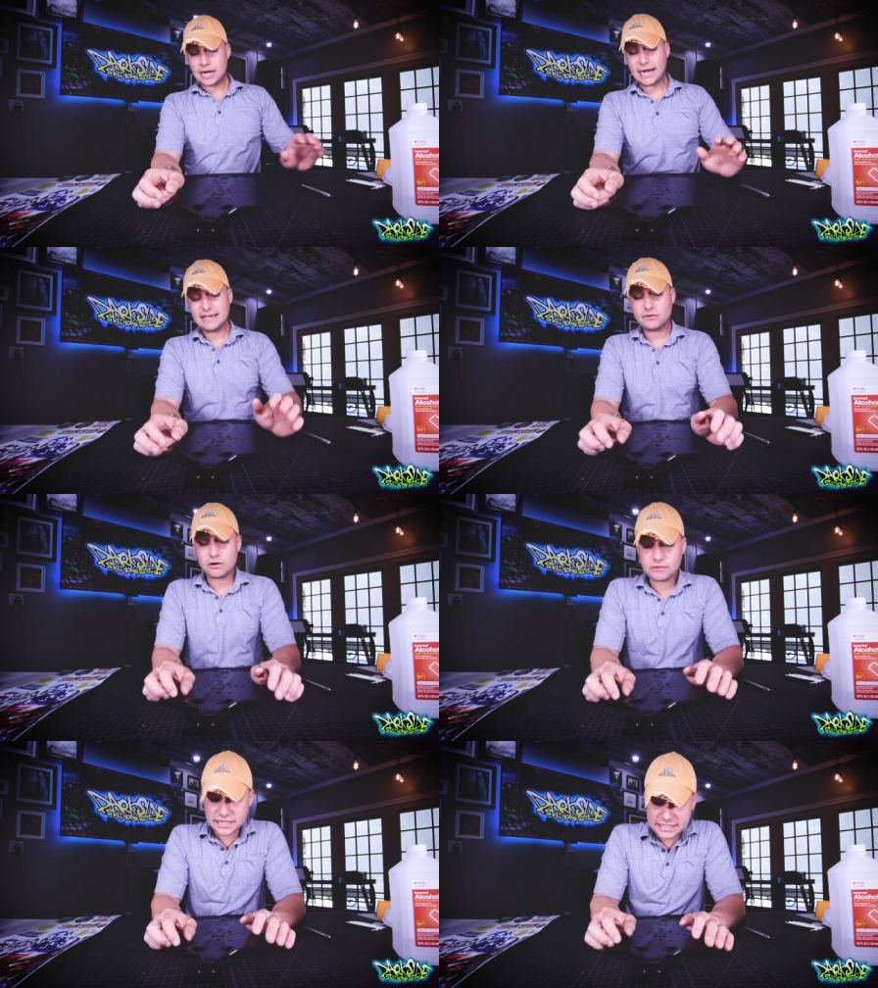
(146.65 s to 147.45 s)
I've
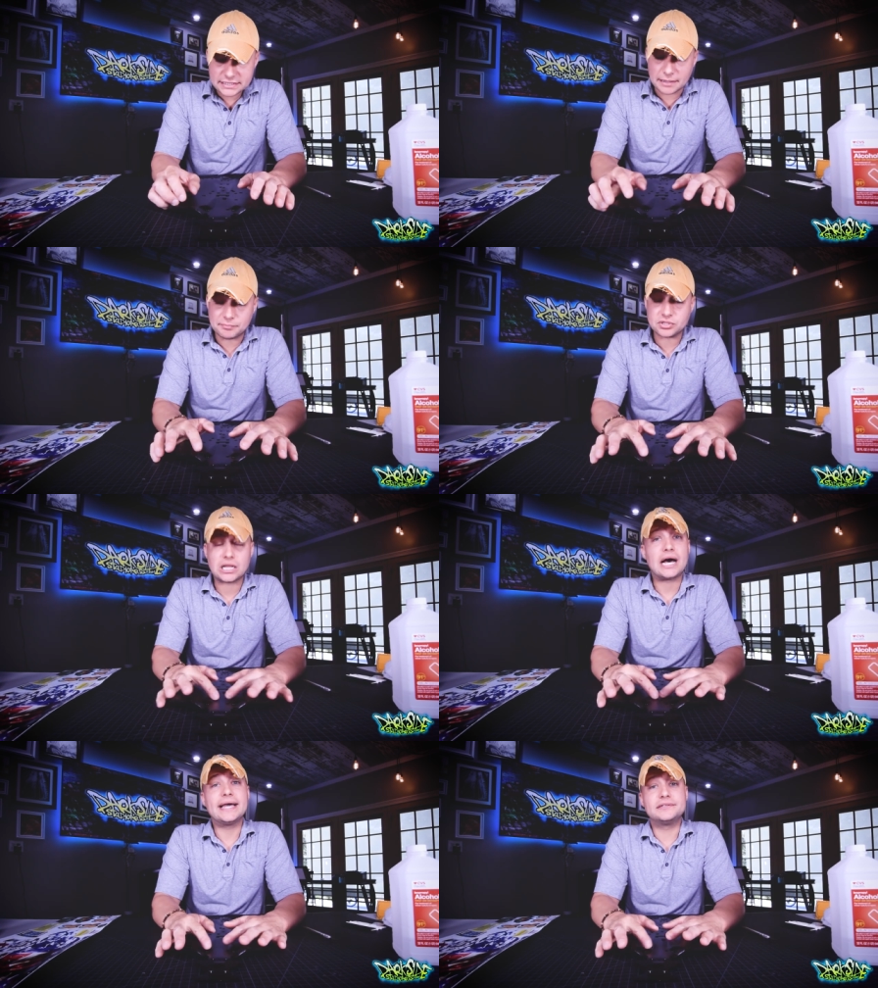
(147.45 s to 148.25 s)
already
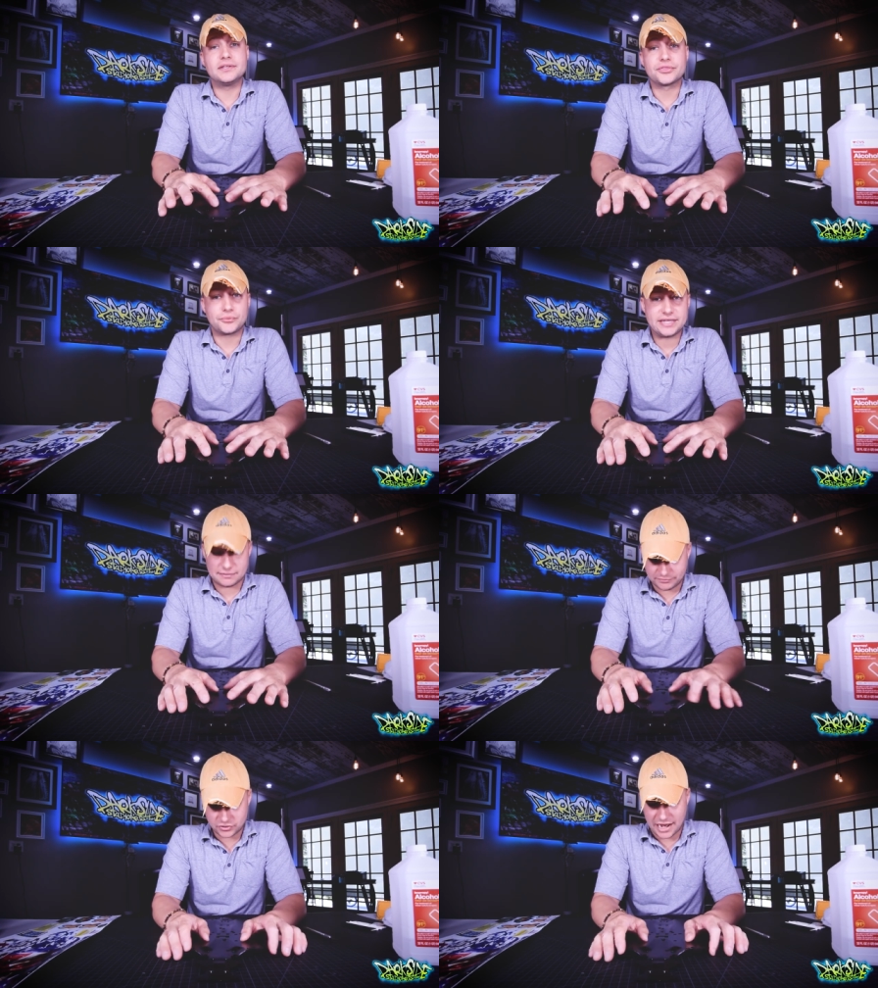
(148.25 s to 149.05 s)
applied the
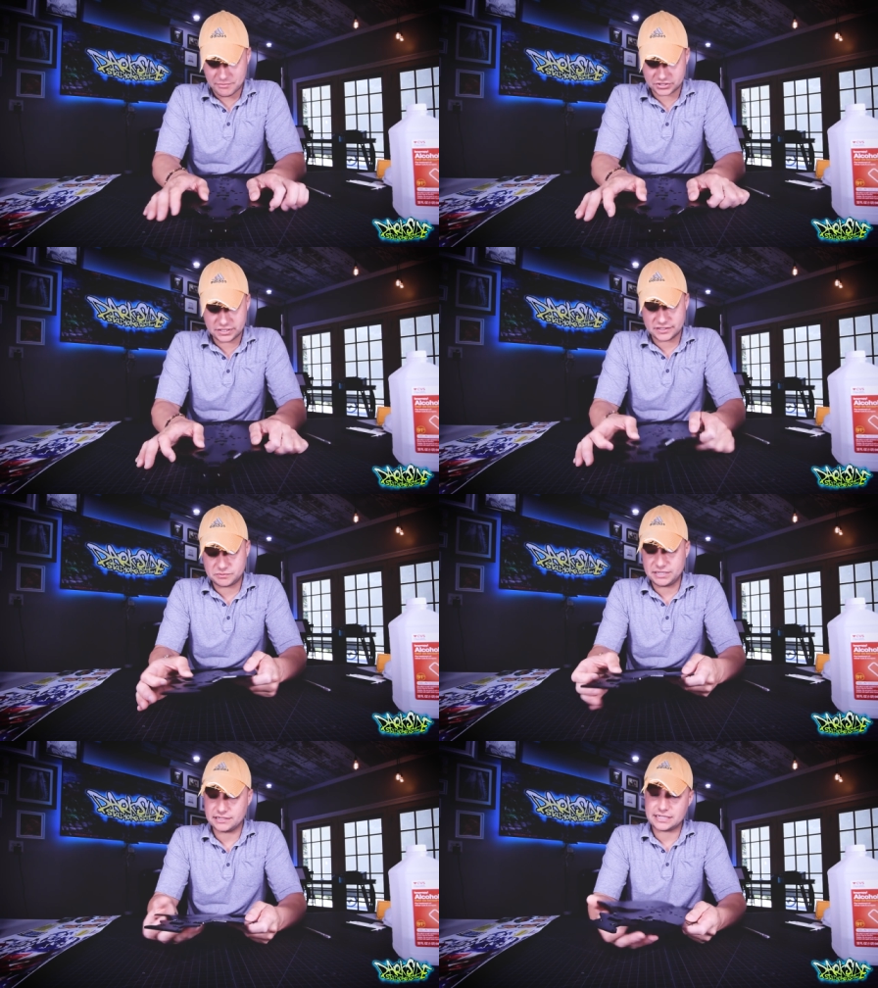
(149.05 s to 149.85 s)
3M primer to
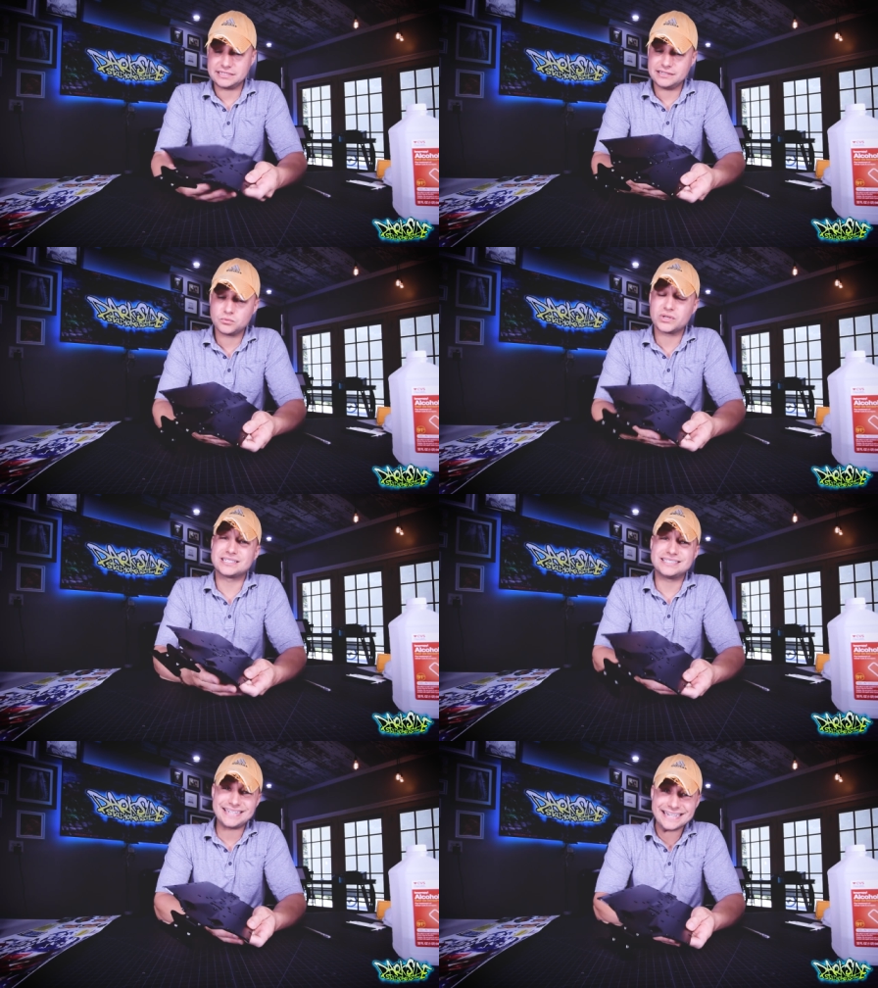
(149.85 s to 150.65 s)
this because I didn't want
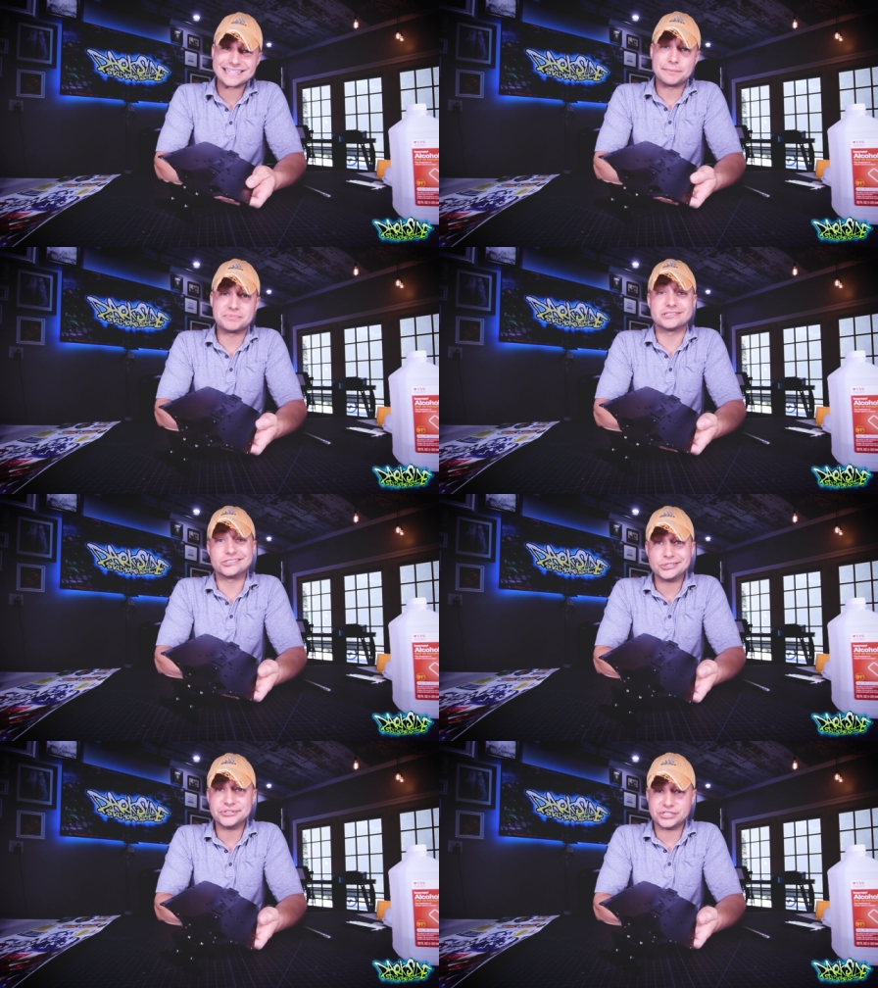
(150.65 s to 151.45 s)
to stink up the
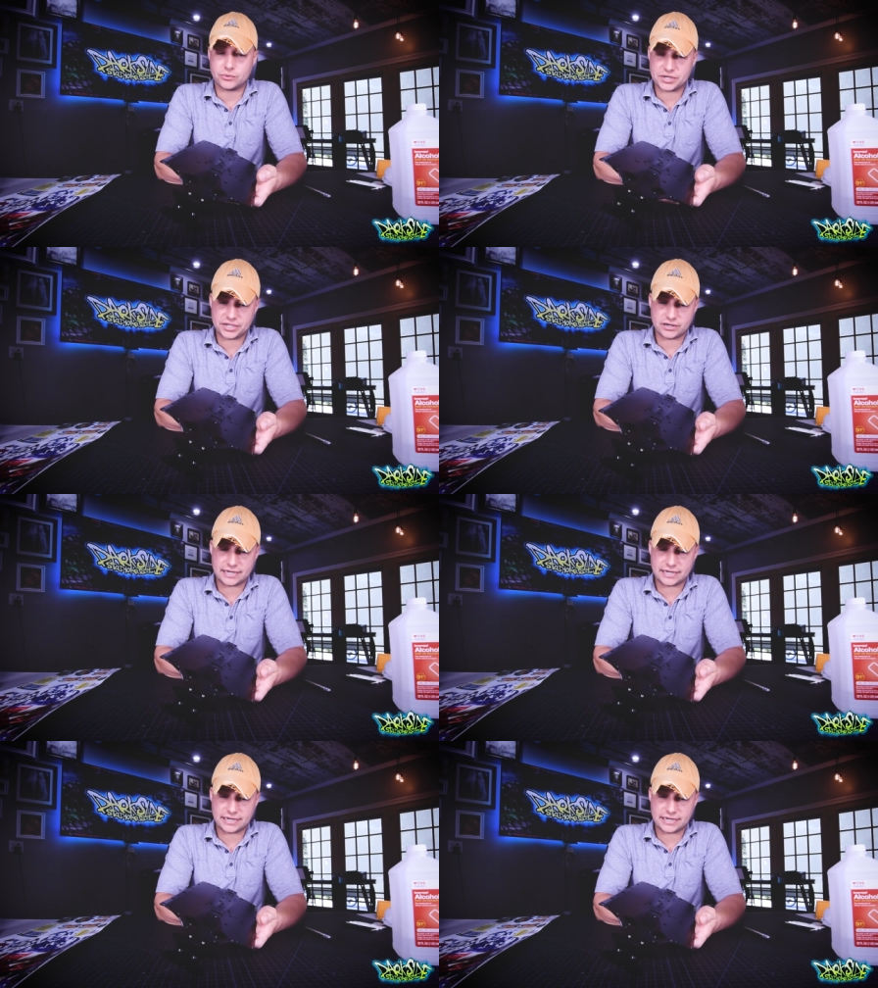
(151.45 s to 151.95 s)
studio in here.